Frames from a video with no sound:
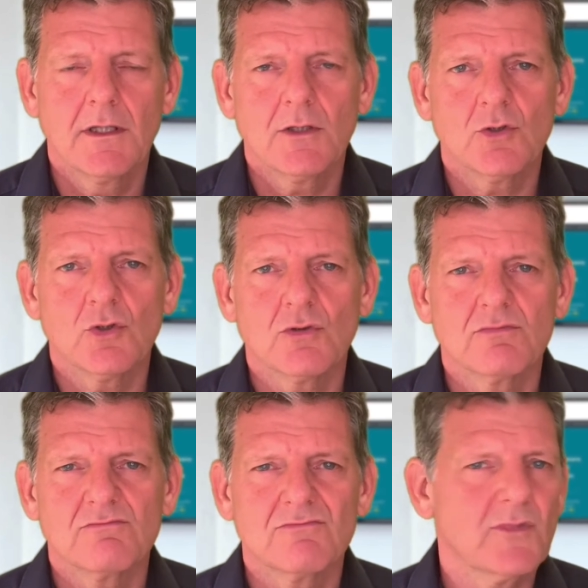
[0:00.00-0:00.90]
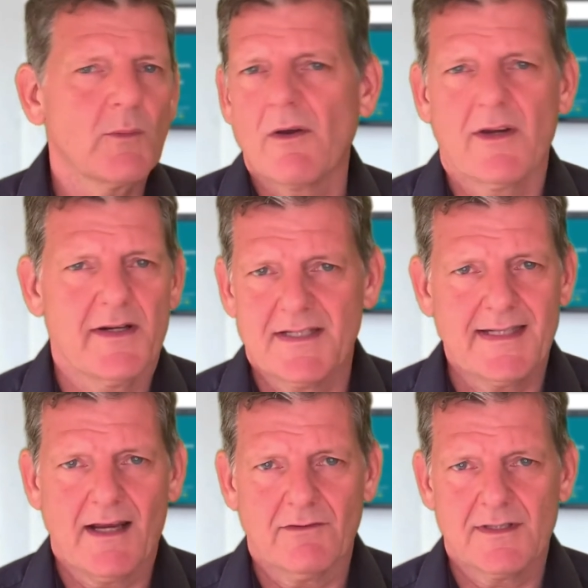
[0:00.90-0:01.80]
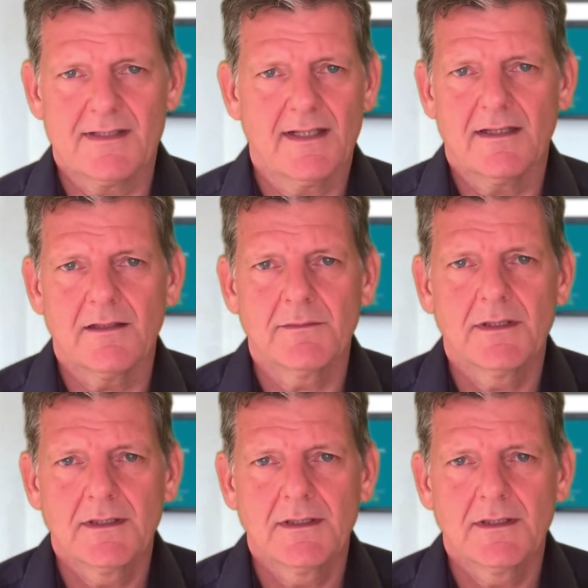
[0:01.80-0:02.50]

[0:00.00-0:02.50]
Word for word: or we won't go into town to see them